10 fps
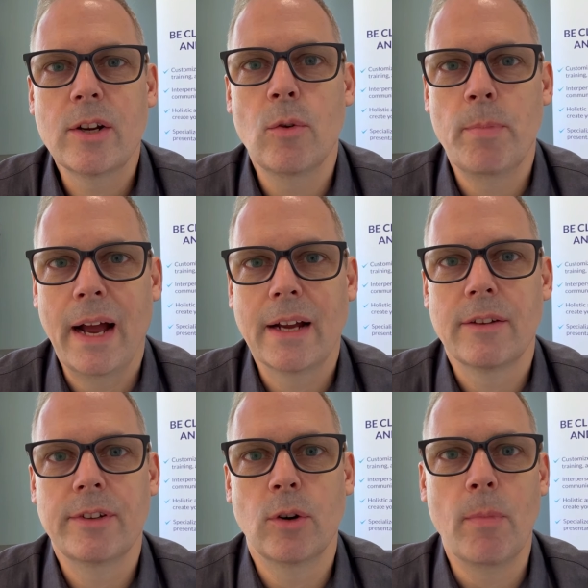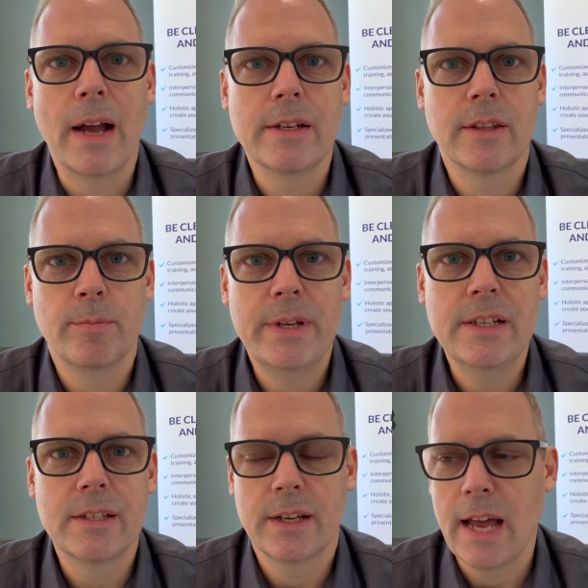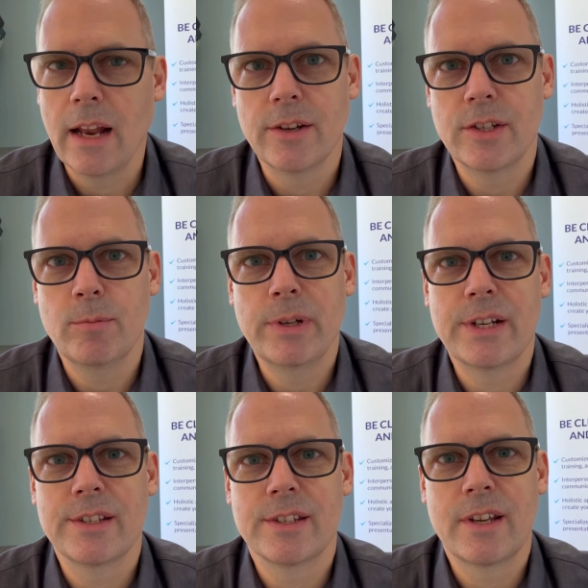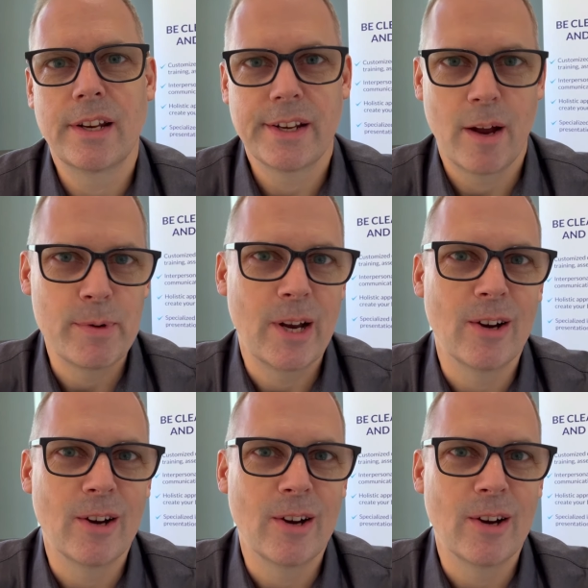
to go back, if you don't mind, to the pizza analogy because it suddenly got yeah. me